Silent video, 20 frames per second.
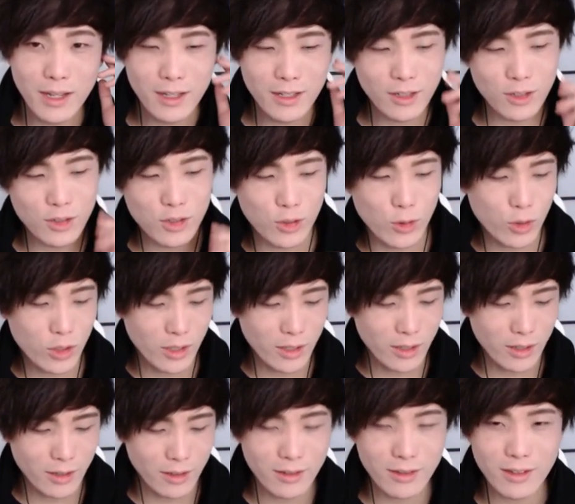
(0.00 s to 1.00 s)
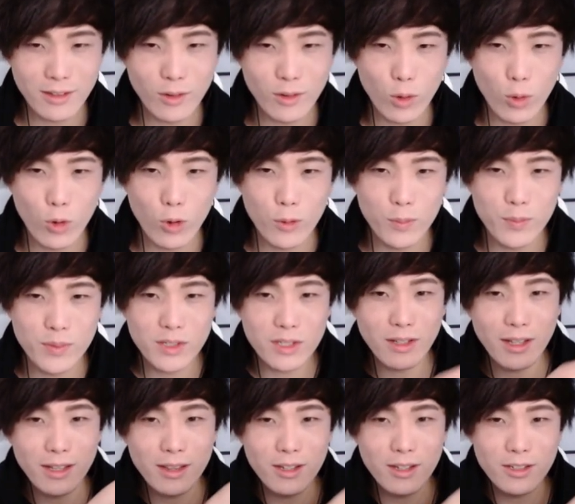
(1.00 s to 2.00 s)
You shoot the, the orbs,
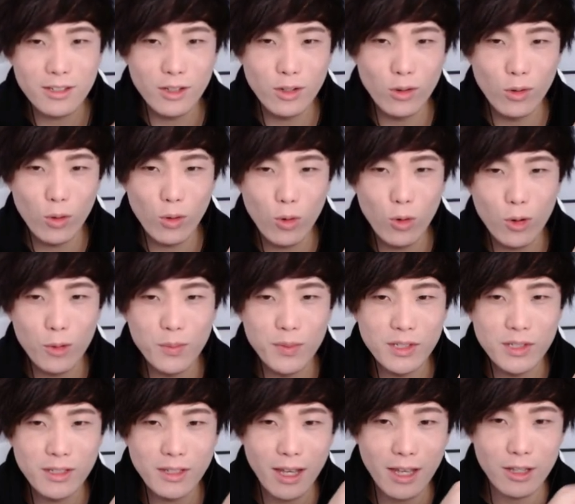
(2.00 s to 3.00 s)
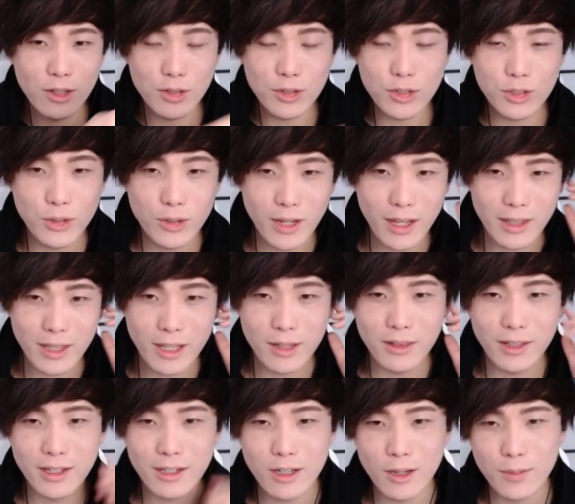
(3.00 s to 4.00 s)
like there's little orbs that you shoot and they
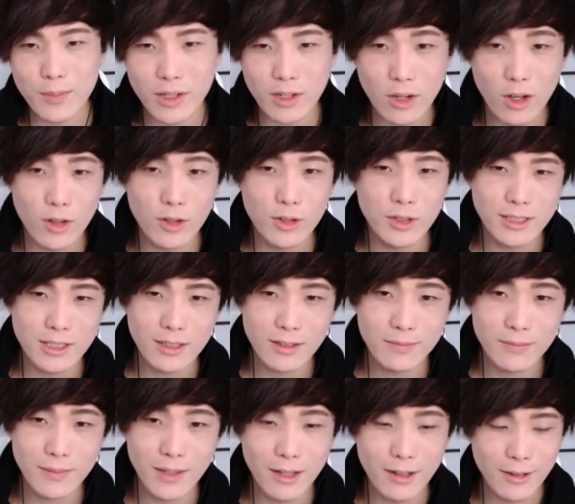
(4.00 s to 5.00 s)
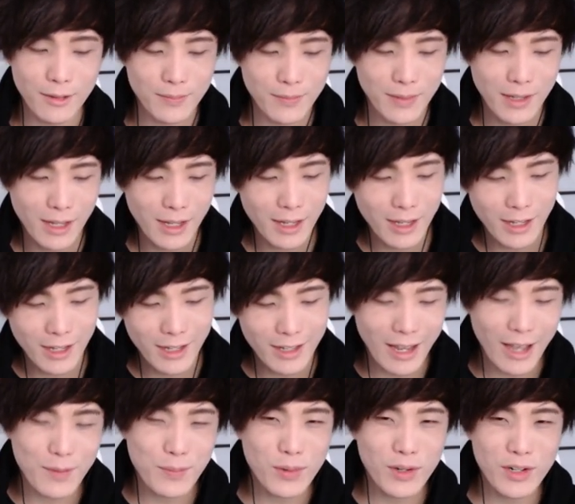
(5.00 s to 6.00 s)
link up in colors. Um,
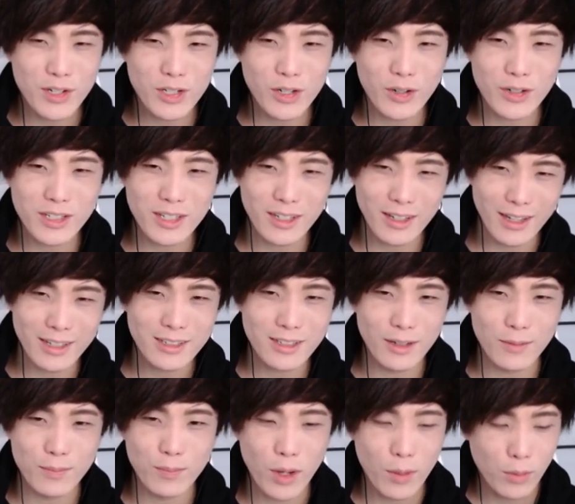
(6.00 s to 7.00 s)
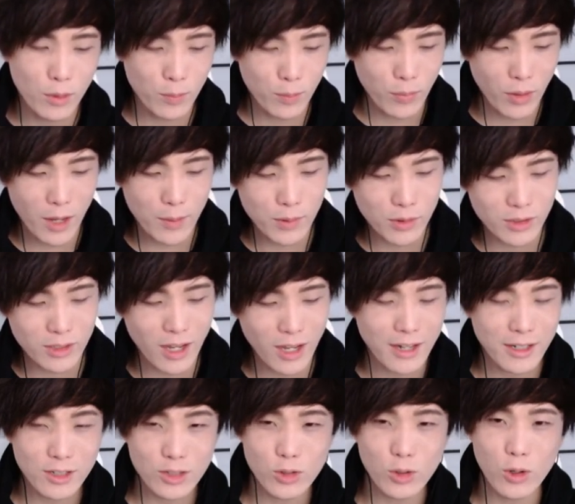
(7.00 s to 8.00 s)
yeah, I'm pretty sure it's a, it's a Bubble Bobble
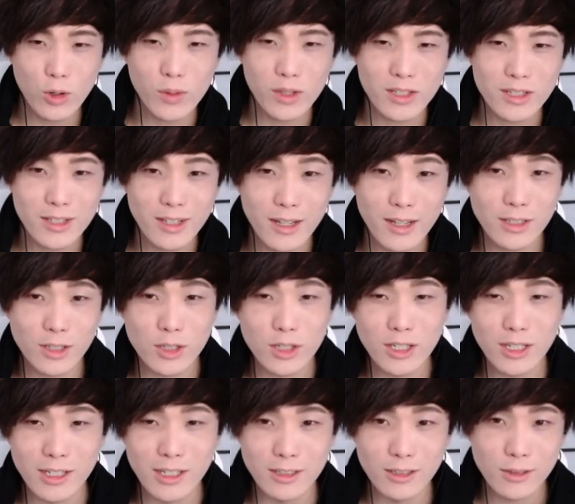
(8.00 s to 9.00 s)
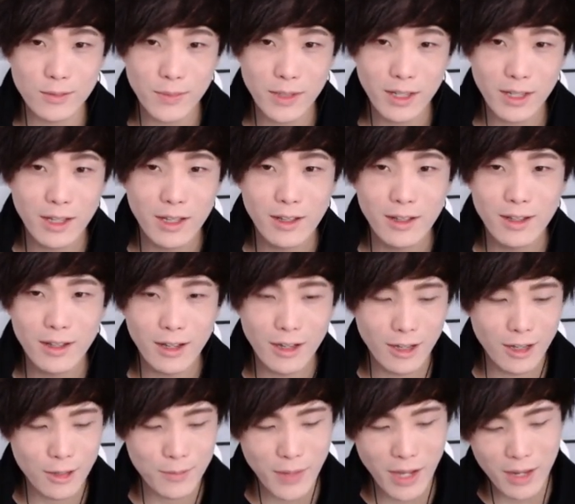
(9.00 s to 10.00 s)
Dinosaur with a slice of cheese
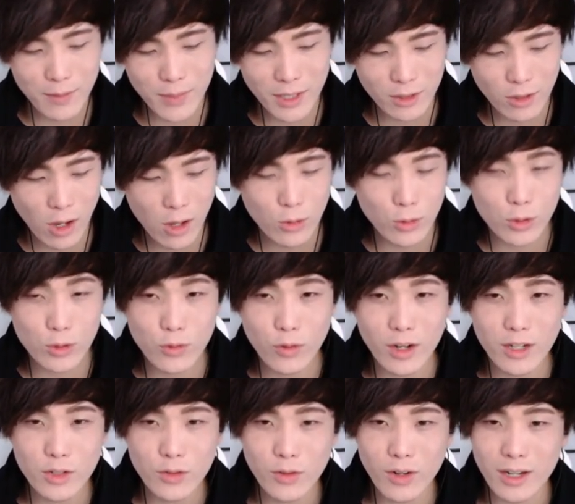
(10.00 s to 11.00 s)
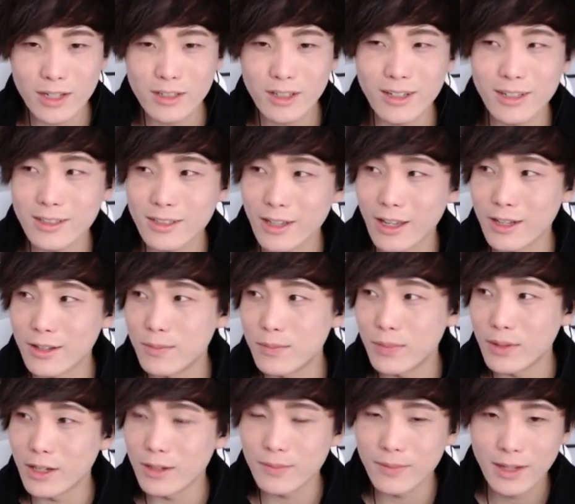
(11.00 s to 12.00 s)
um, and McDonald's french fries on its head,
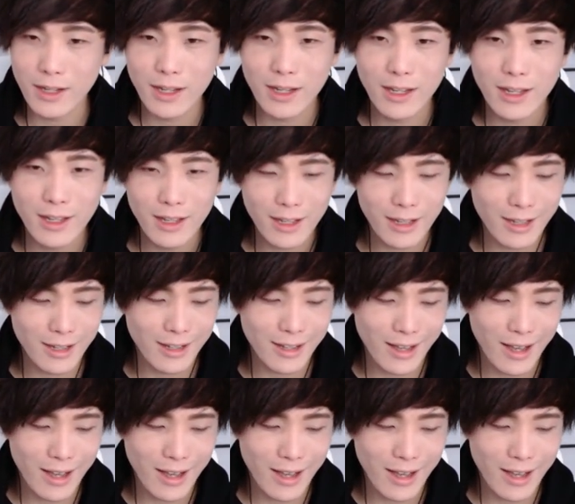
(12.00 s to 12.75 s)
but uh,